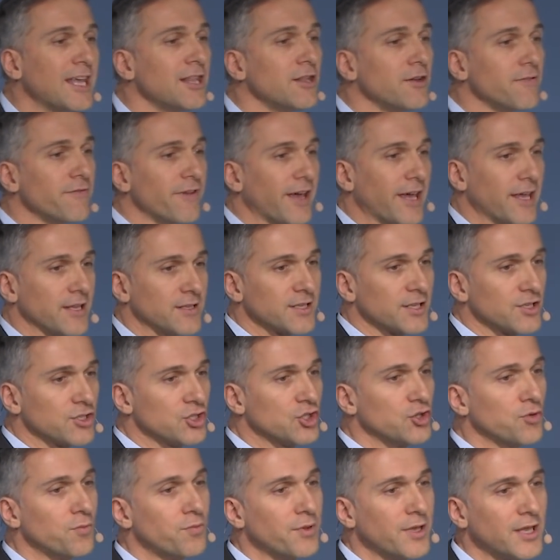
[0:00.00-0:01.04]
innovate,
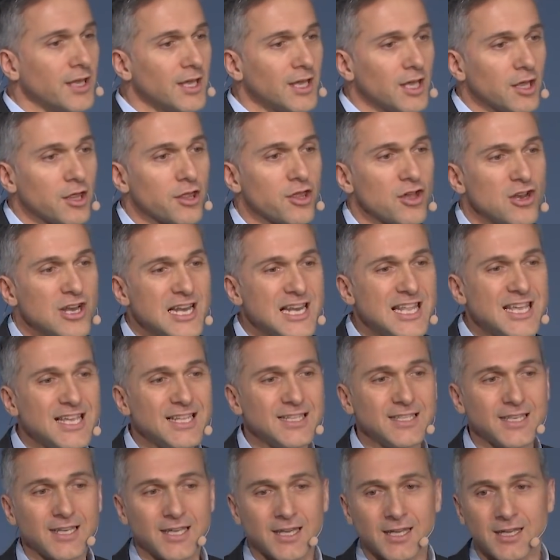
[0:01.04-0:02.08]
to be the
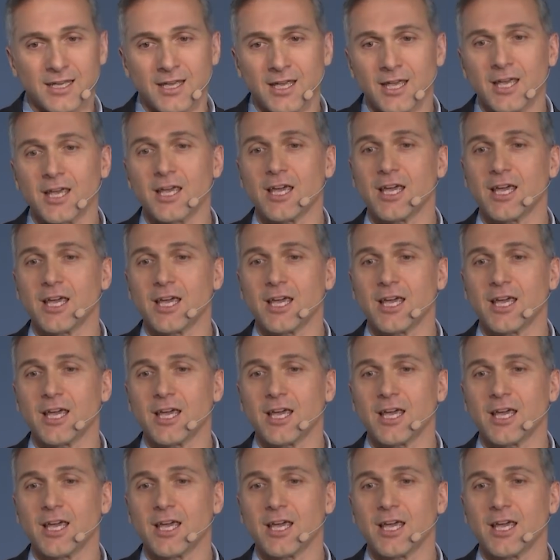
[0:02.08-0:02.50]
leading